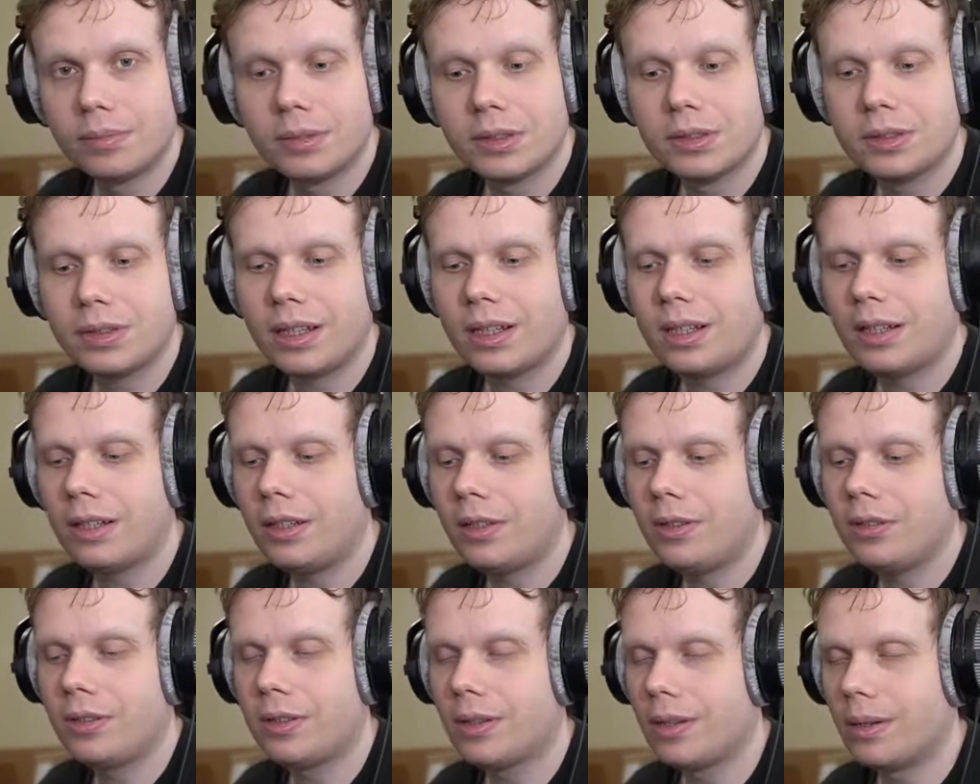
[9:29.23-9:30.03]
It's kind of
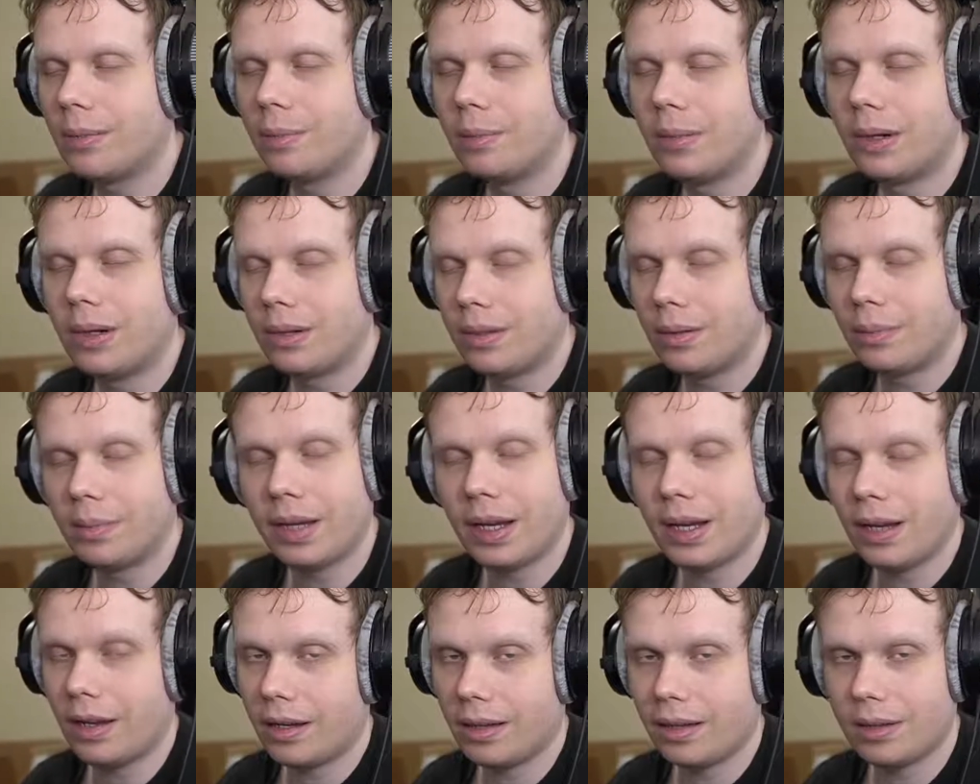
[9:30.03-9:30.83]
like using a mud
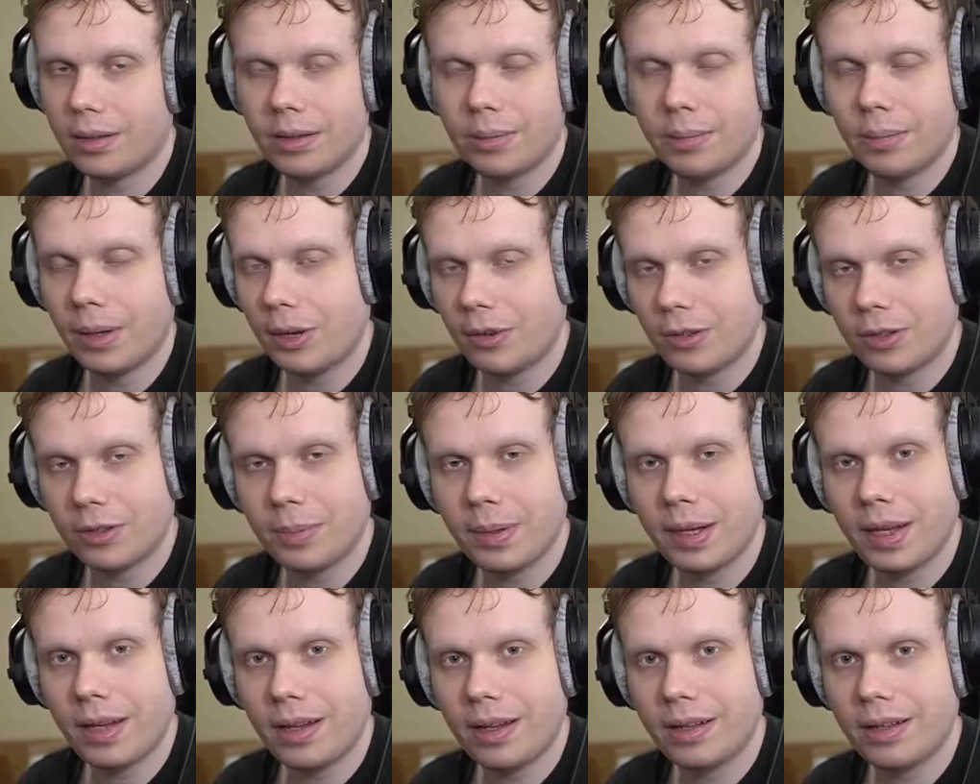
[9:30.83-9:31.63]
pad, a mouse
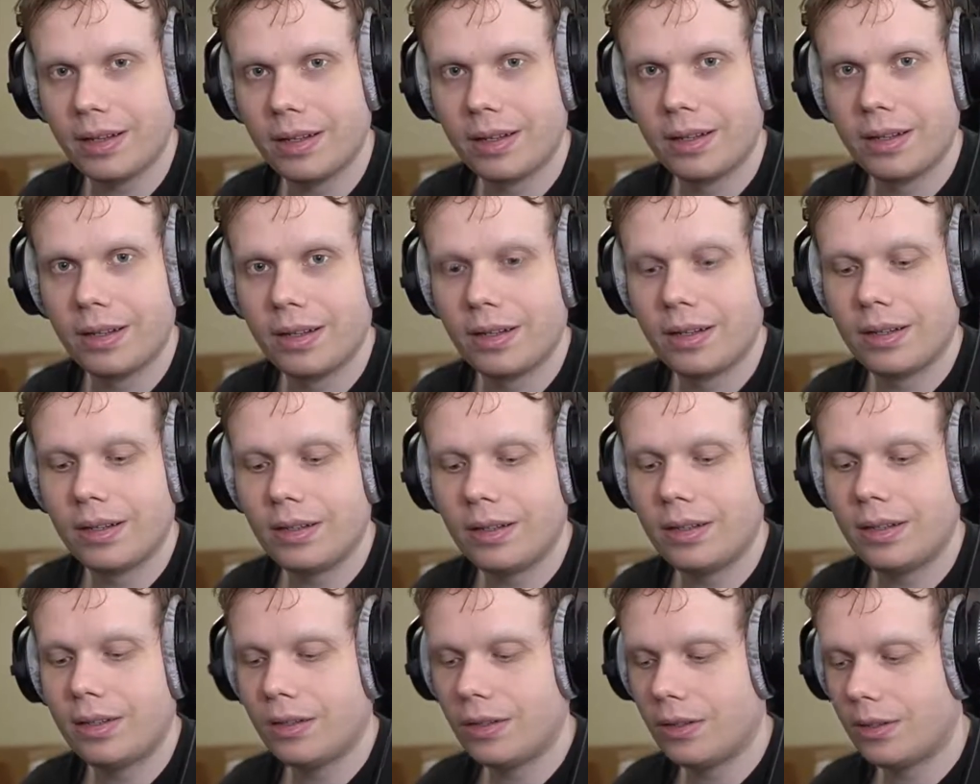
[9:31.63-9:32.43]
pad,
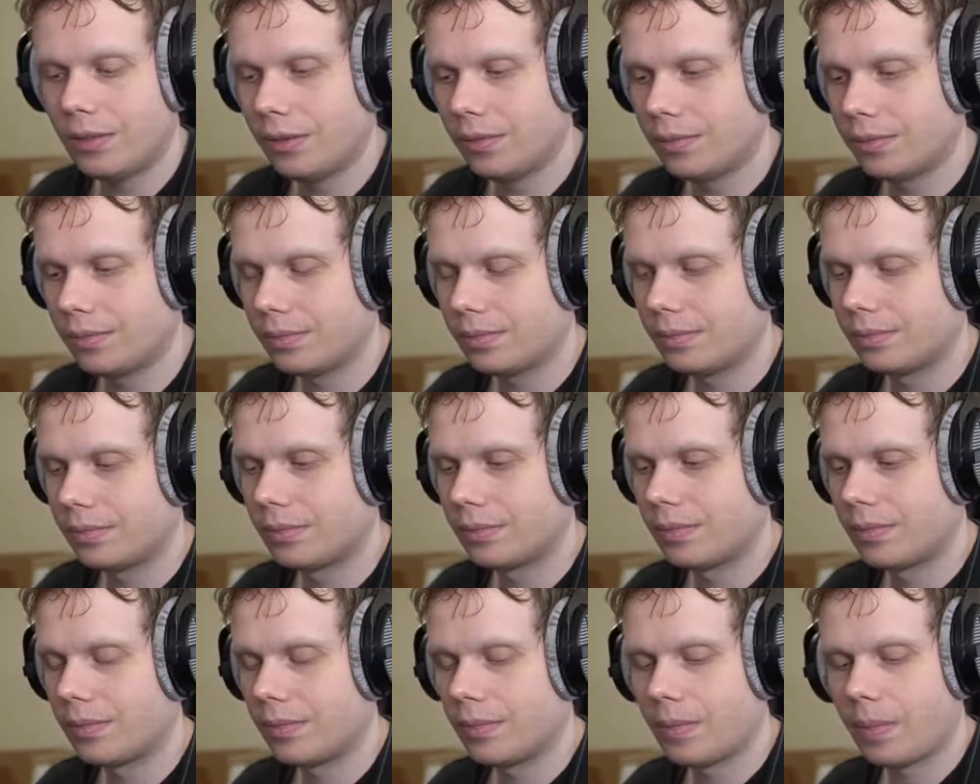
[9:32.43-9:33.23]

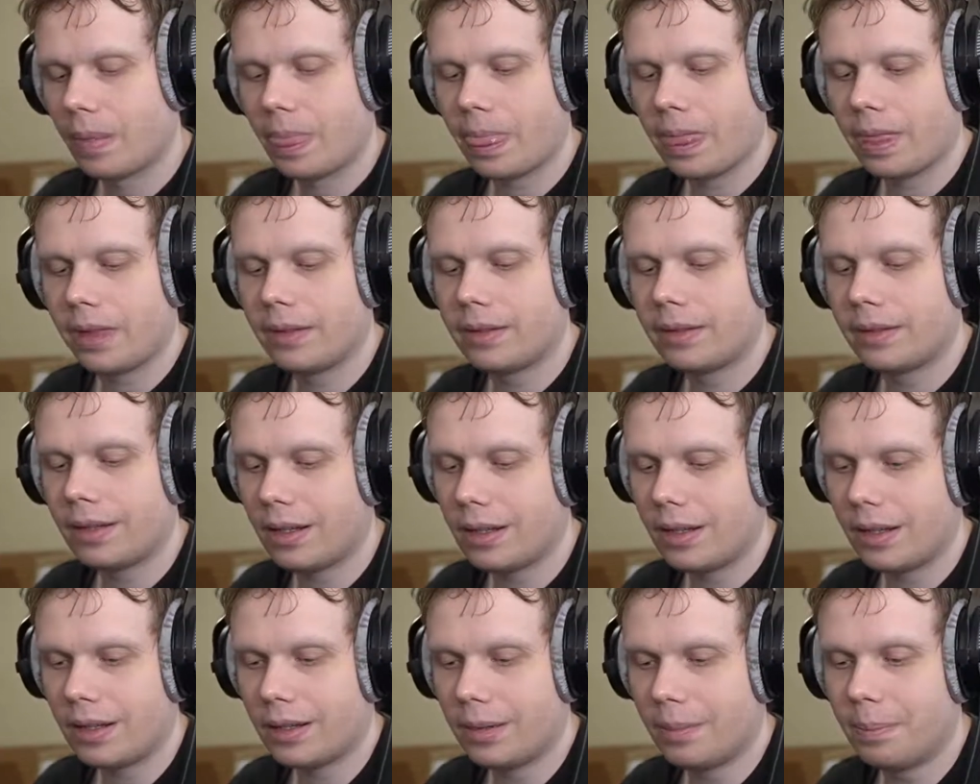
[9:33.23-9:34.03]
It's
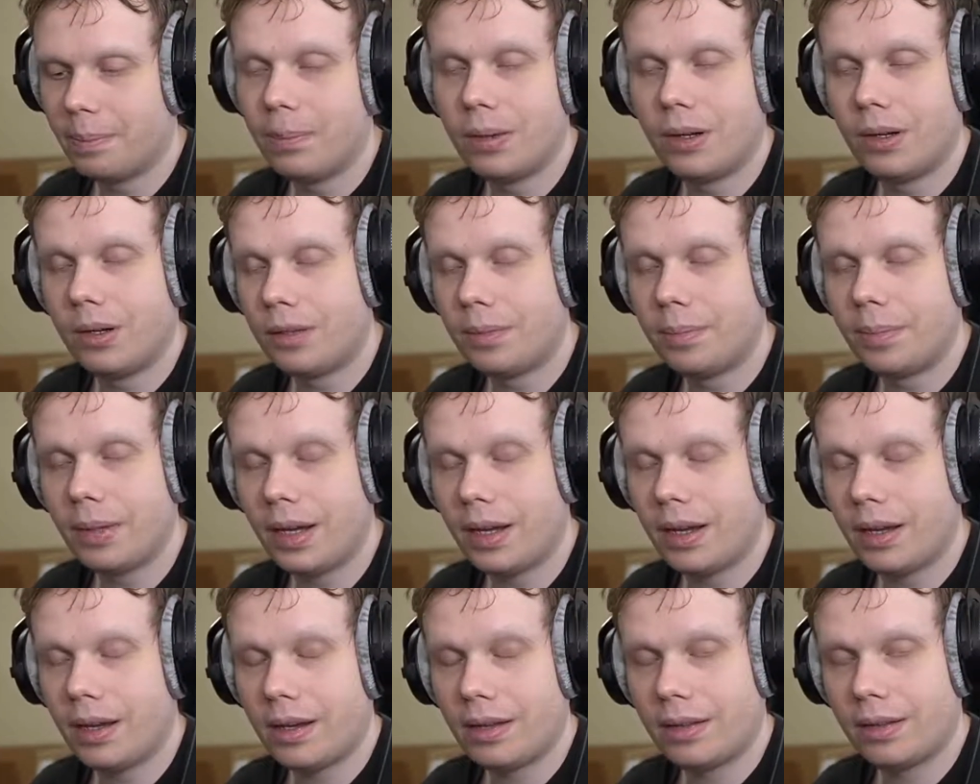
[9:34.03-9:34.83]
kind of like a mud
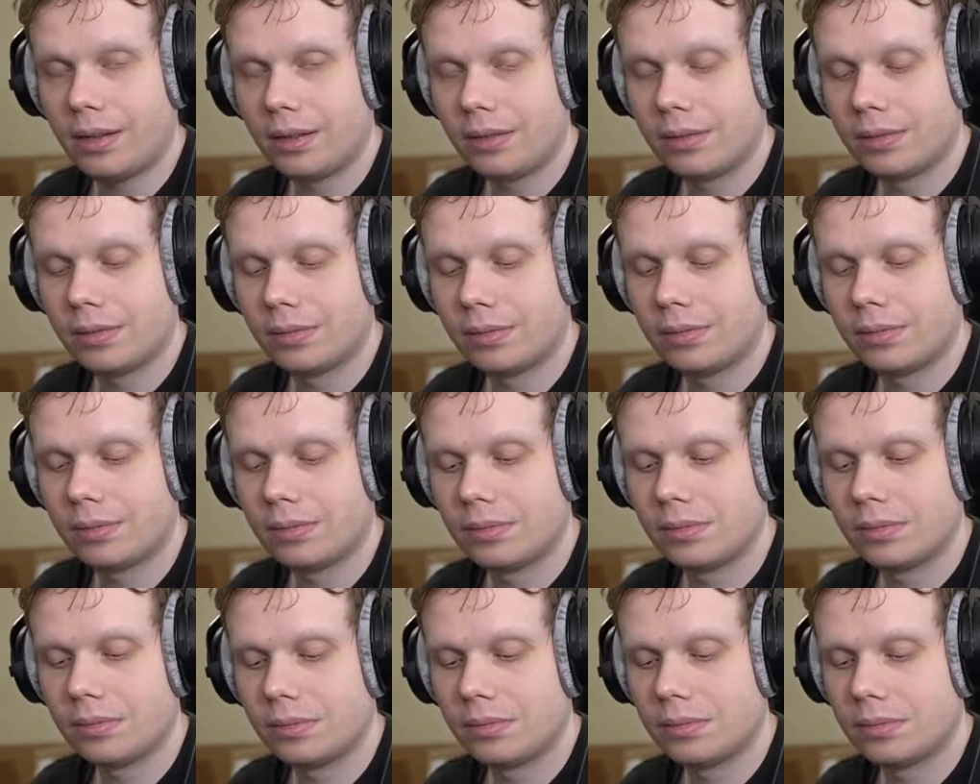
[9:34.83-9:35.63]
pad.
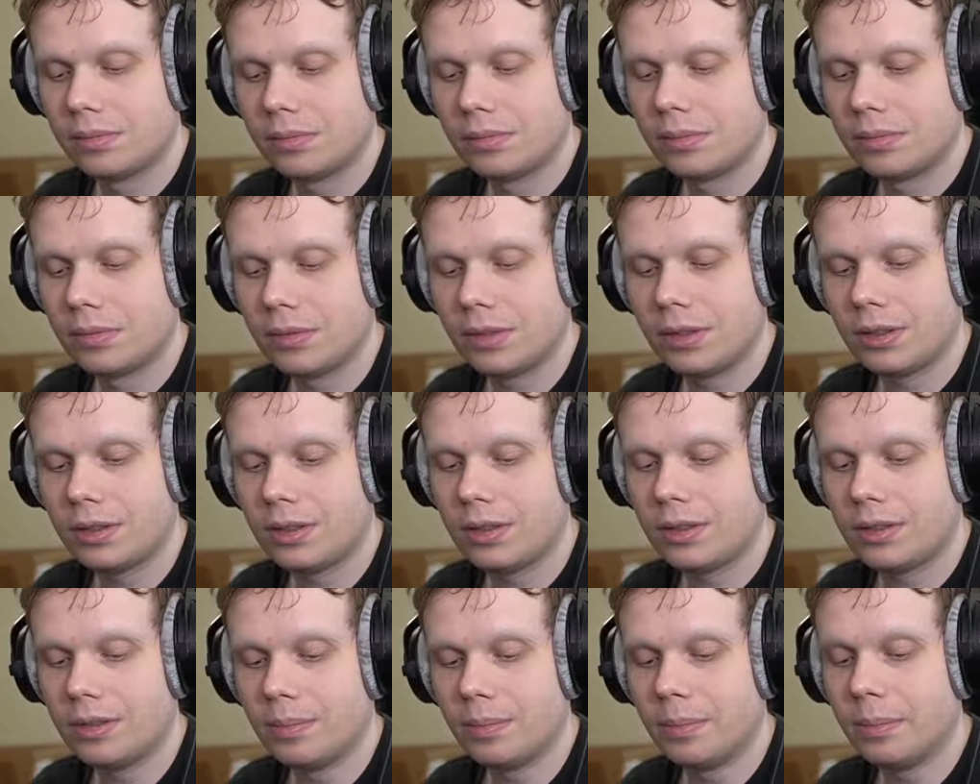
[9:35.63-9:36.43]
It's
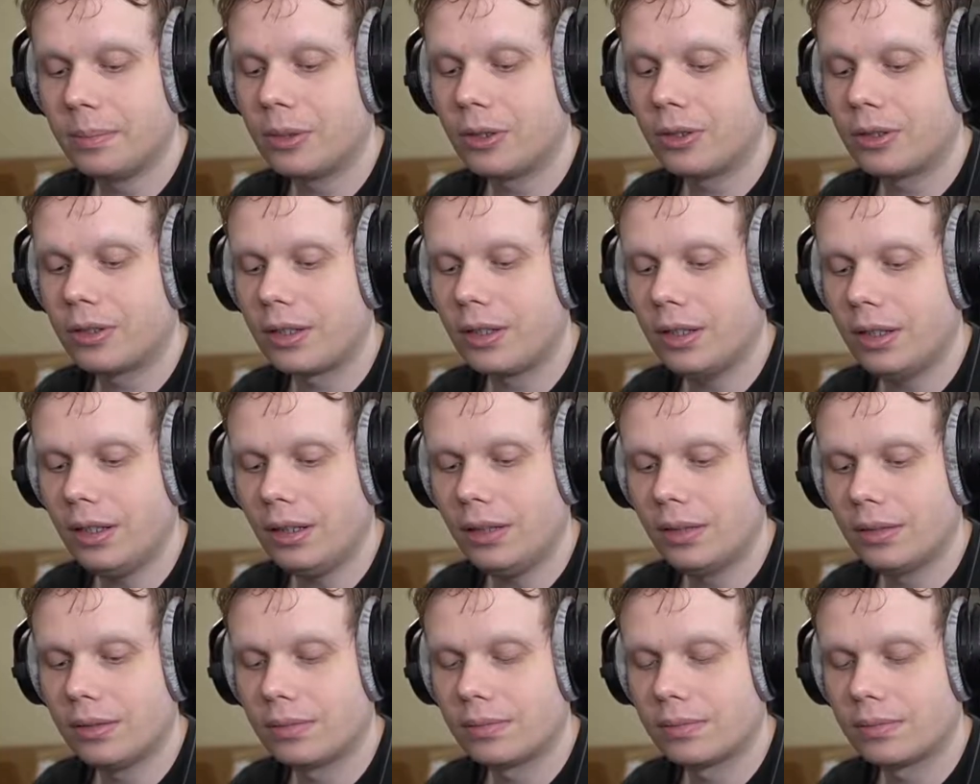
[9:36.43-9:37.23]
just
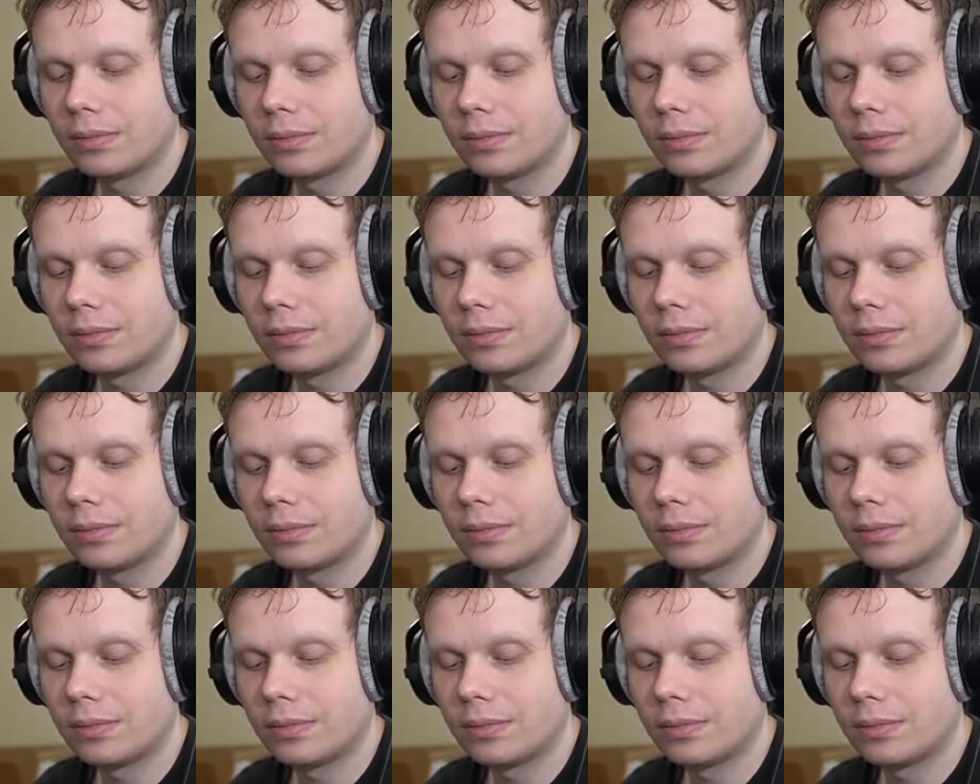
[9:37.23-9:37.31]
murky.